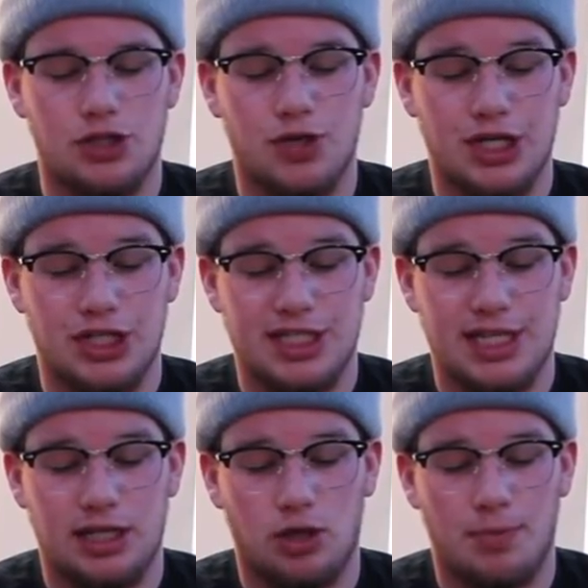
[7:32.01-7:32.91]
You can just
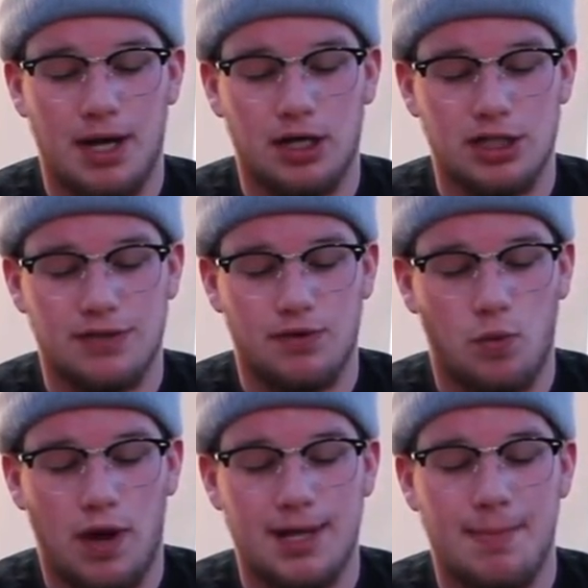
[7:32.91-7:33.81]
see it a little better because of the
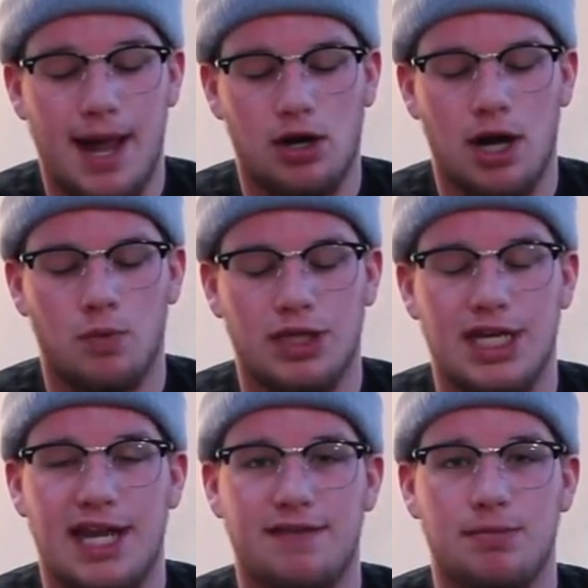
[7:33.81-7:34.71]
white background with
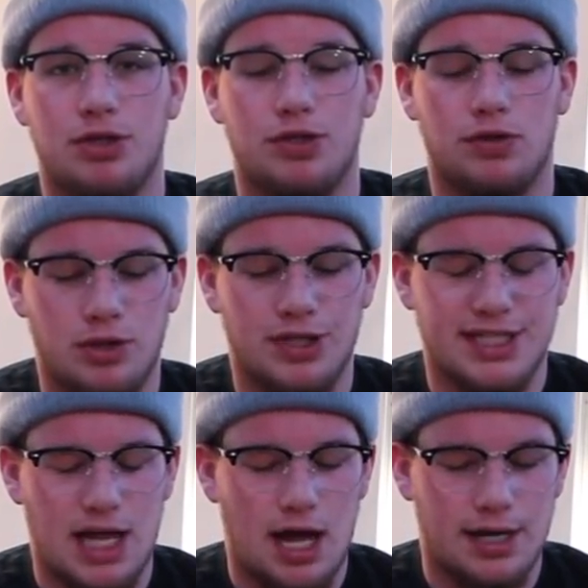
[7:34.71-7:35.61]
the navy blue
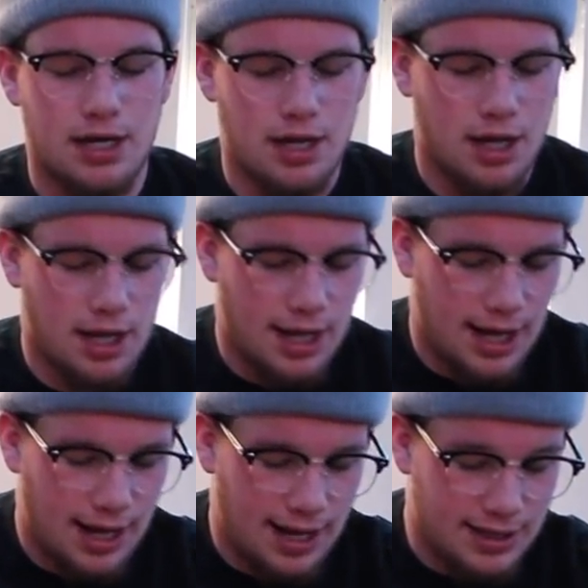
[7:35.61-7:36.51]
design.
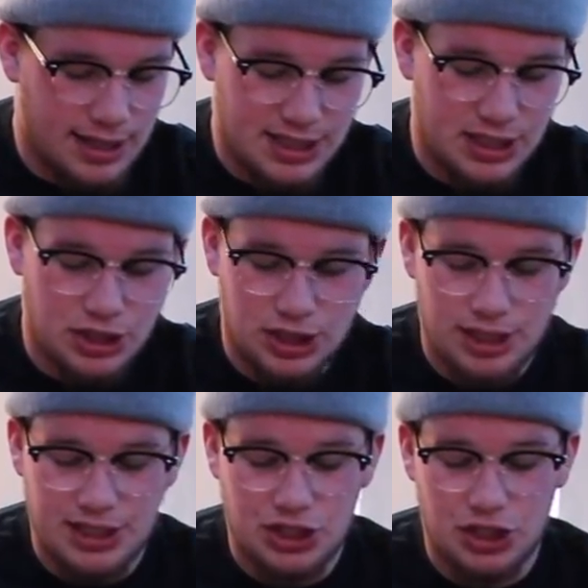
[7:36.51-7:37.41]
And this is
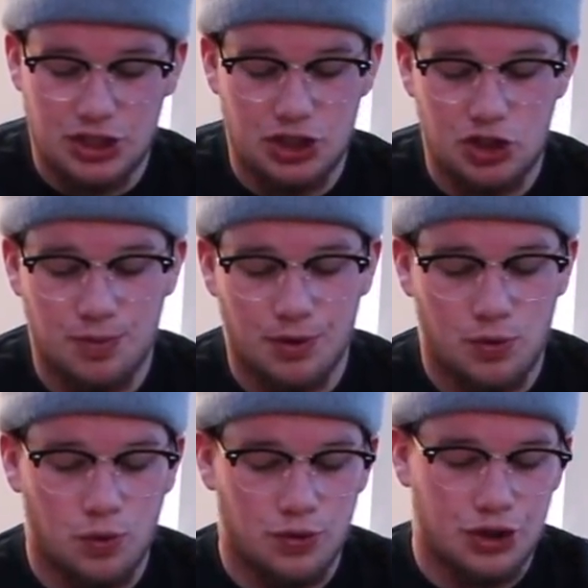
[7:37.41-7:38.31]
just a super
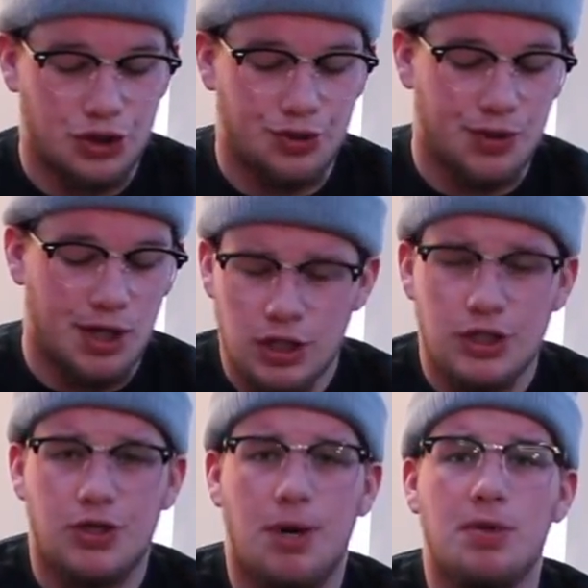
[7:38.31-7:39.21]
cool shoe.
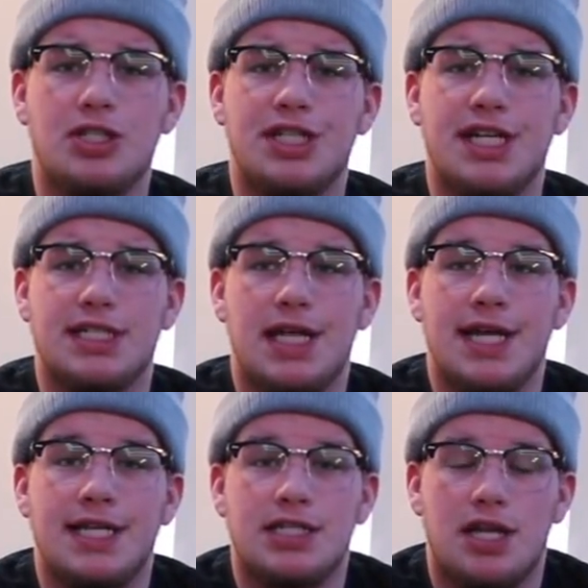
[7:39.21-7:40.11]
So number 6
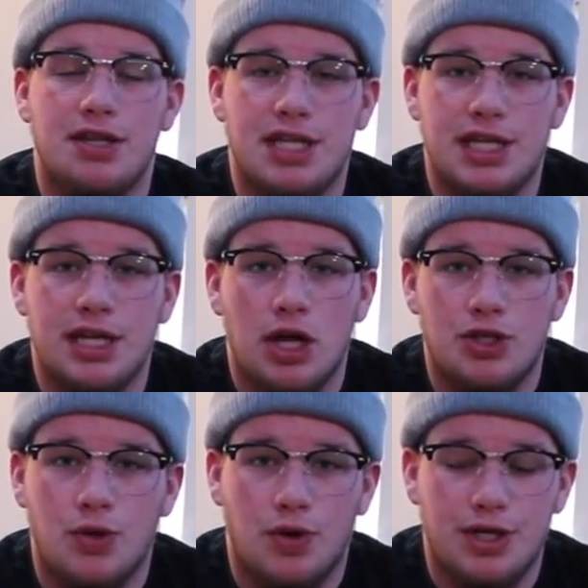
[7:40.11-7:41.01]
is the
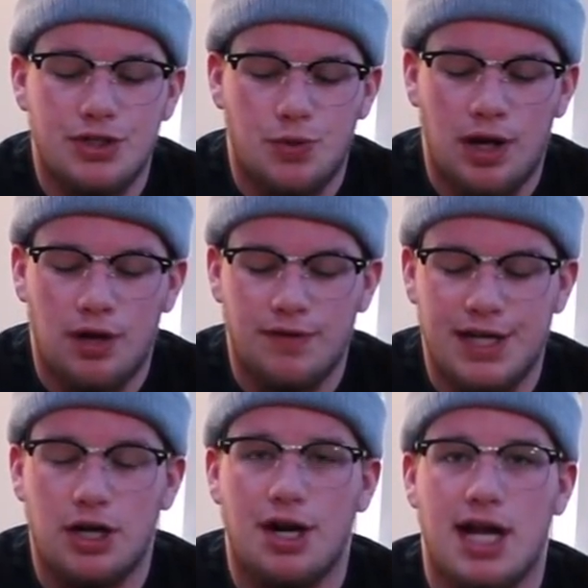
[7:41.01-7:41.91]
Jordan
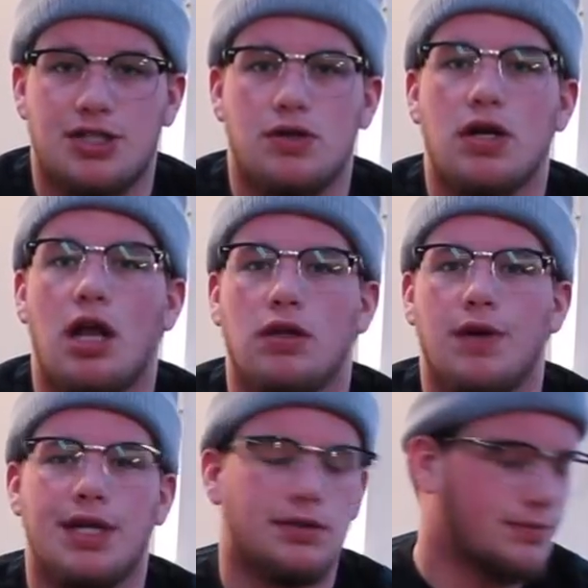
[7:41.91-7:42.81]
12 International colorway.